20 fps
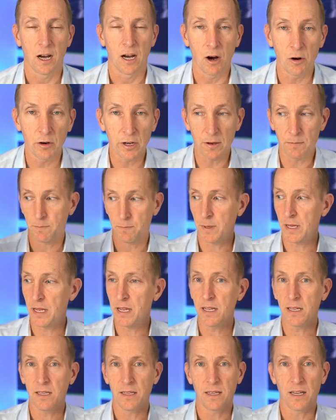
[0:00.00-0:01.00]
I'll get
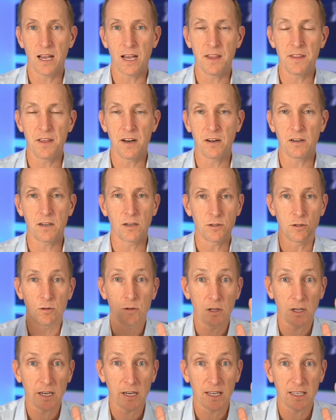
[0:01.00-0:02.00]
big and then I'll go do a
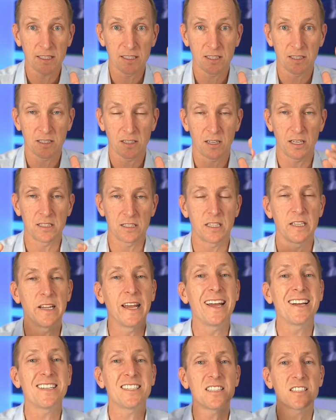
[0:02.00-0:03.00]
lot of exercise. And the
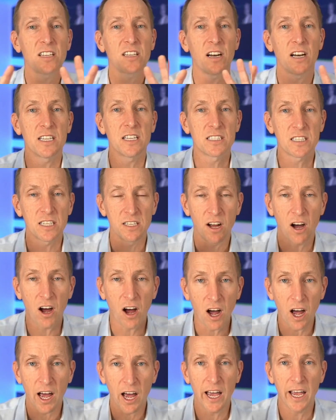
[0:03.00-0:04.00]
exercise can
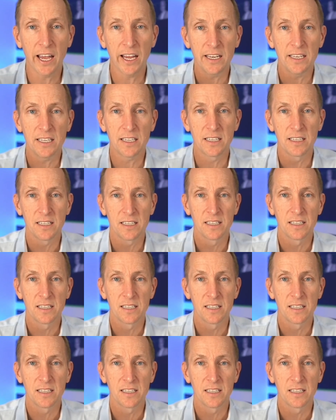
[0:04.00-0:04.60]
hide